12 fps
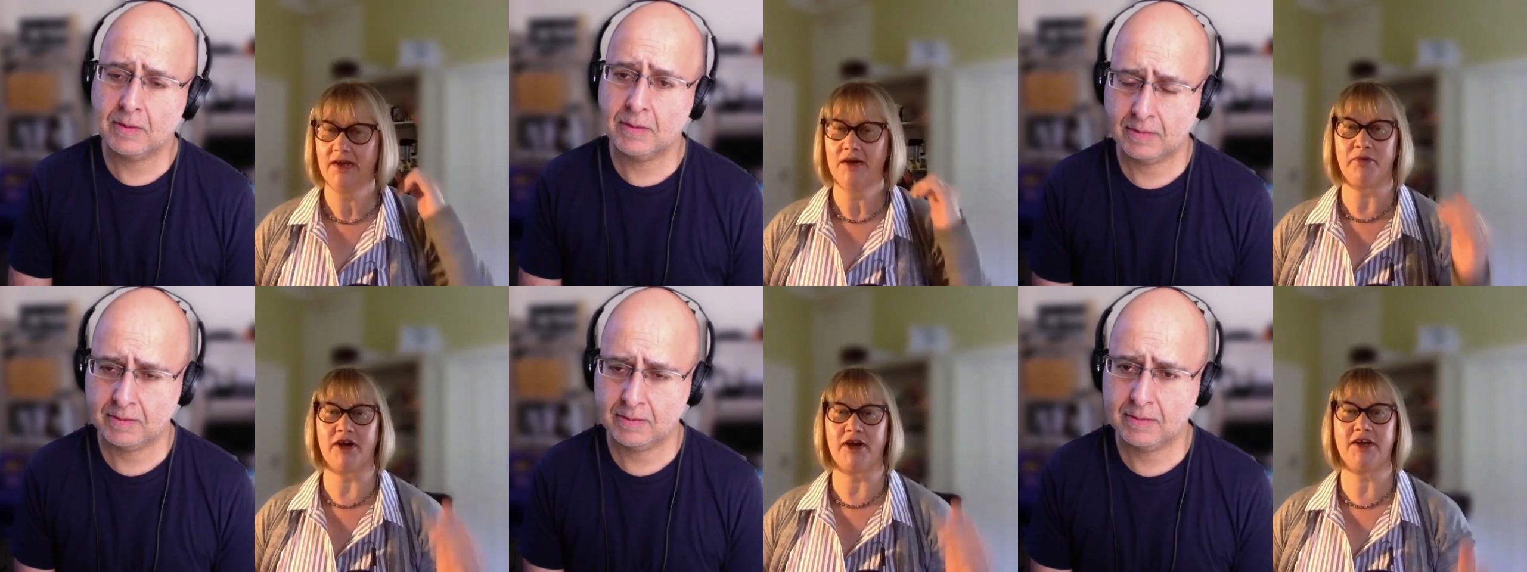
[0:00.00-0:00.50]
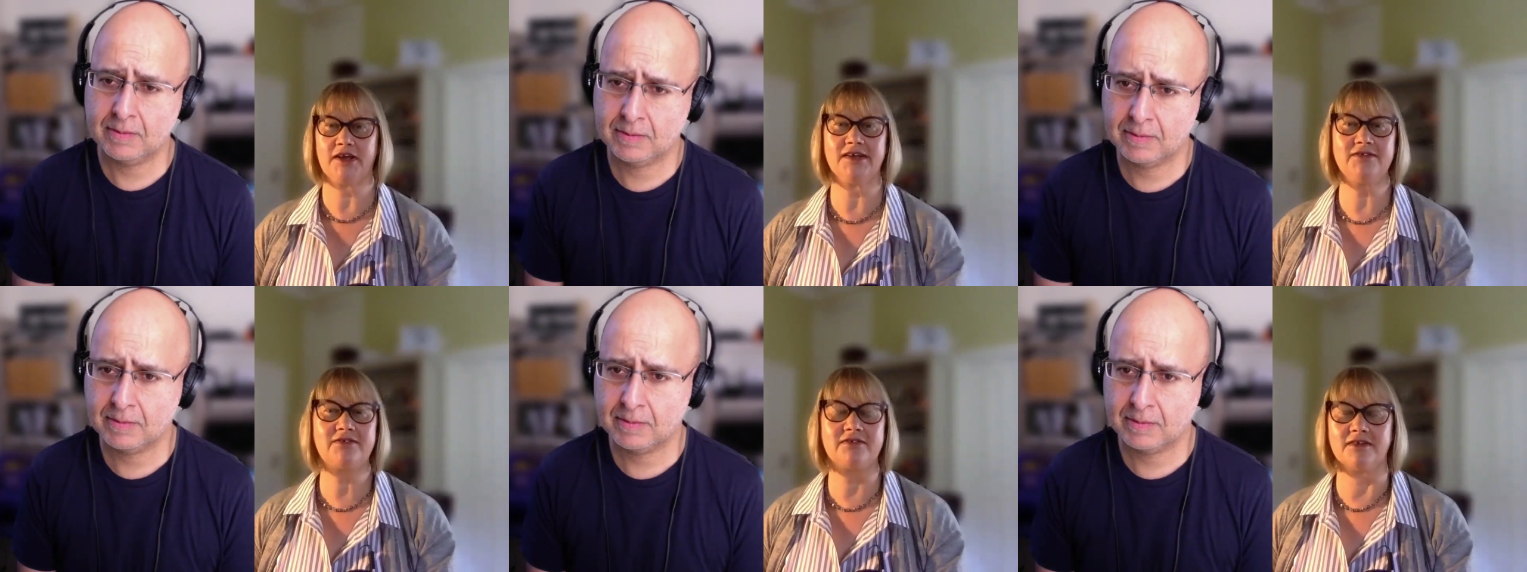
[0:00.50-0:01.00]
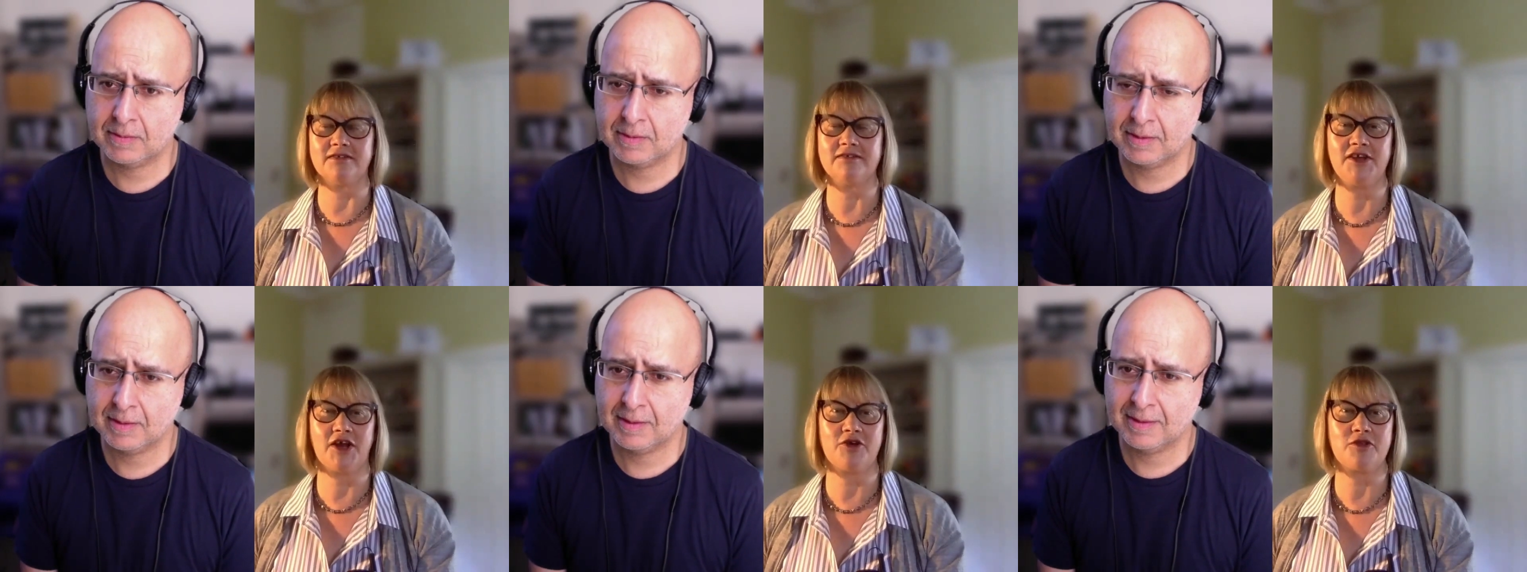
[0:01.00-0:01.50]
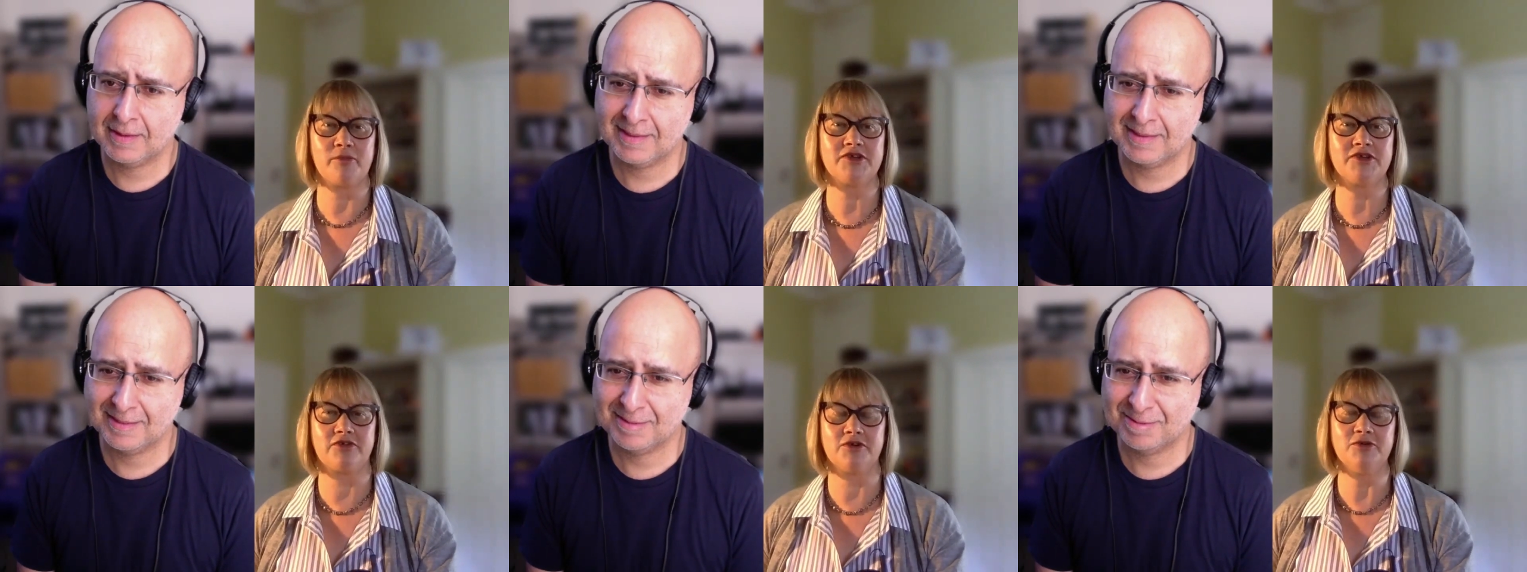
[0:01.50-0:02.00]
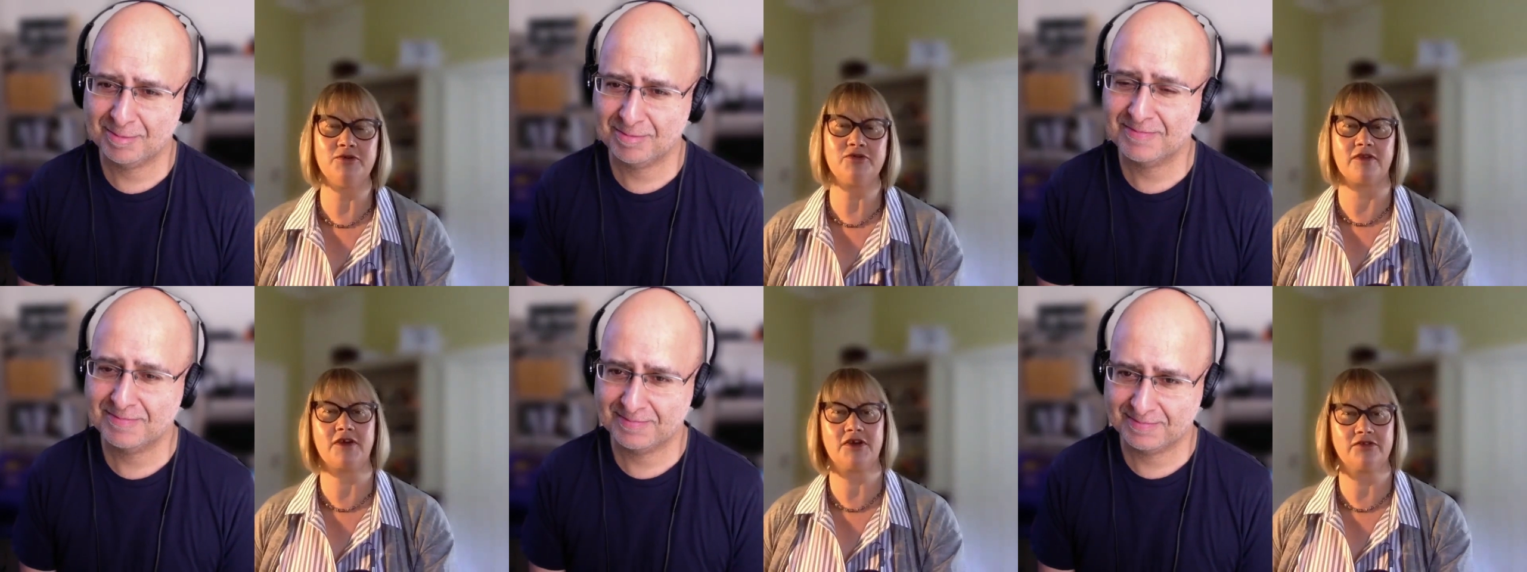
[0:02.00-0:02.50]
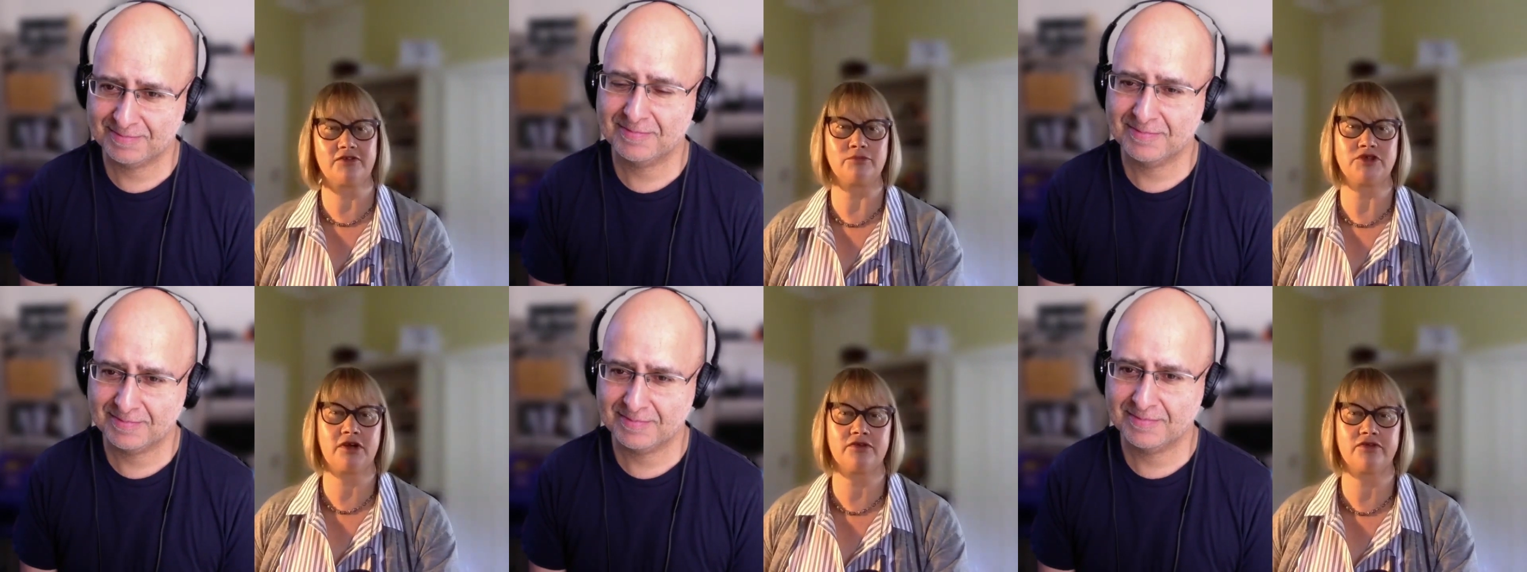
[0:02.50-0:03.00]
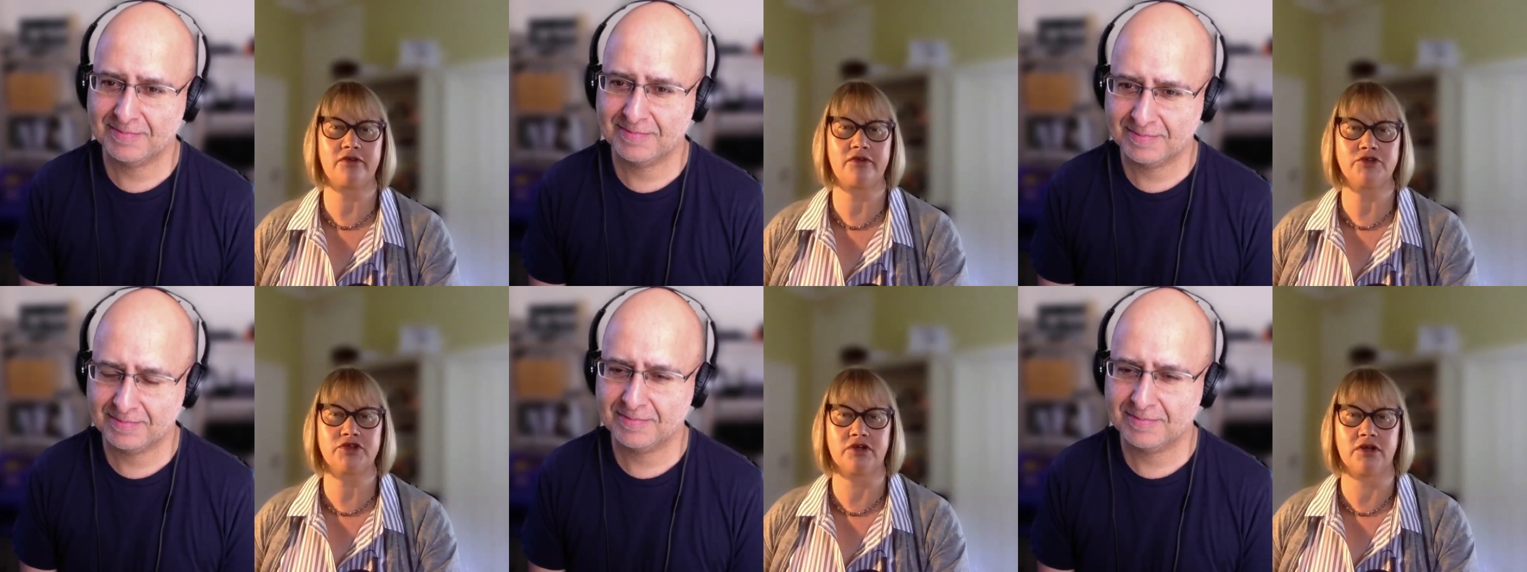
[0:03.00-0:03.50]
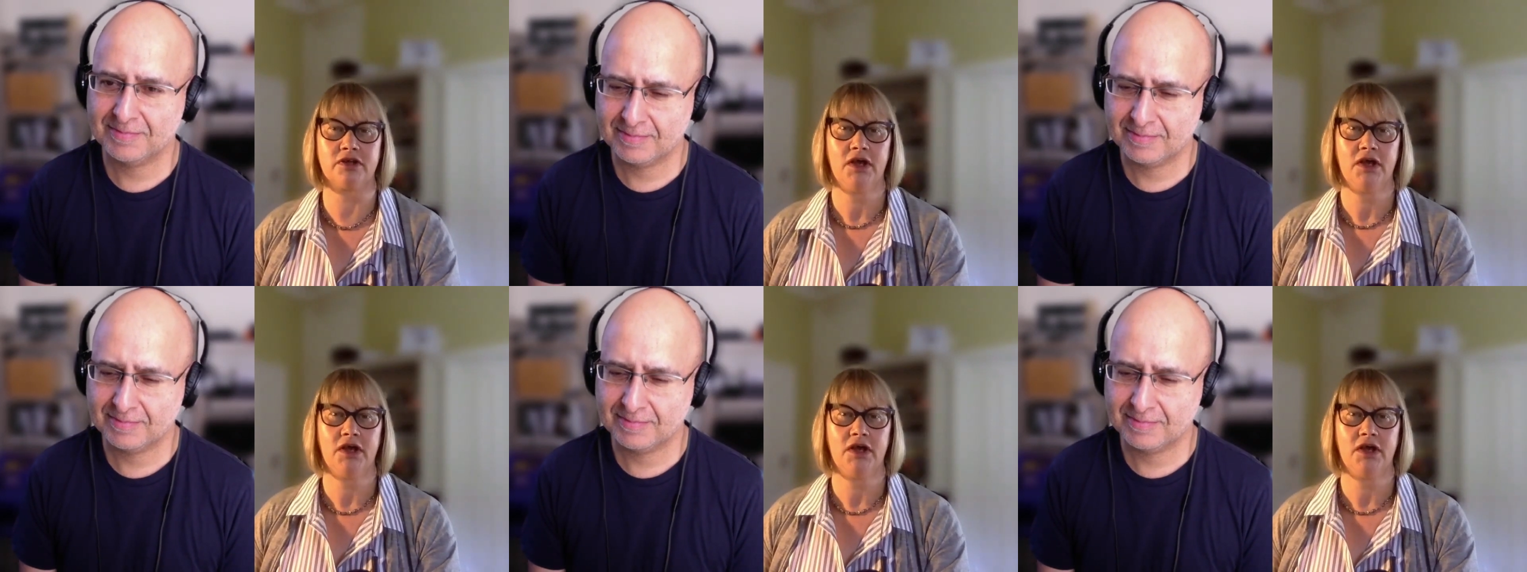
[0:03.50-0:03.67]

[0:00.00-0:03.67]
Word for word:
Speaker 1: bucket lists, and you know the must-dos and the consumption, consumption.